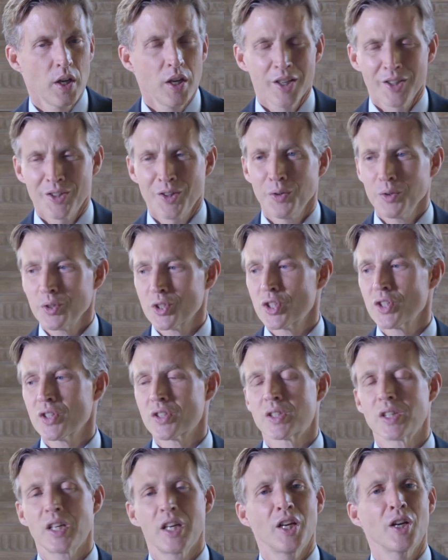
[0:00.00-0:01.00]
Don't
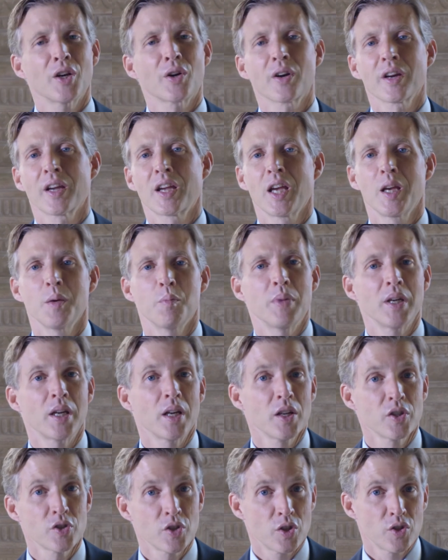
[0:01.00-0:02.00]
just irrigate
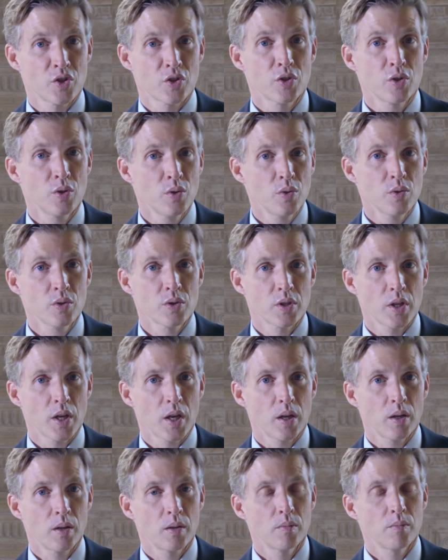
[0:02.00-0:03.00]
because it's
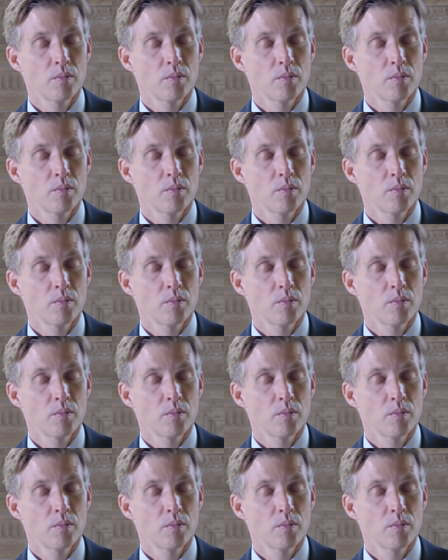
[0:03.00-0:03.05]
Tuesday.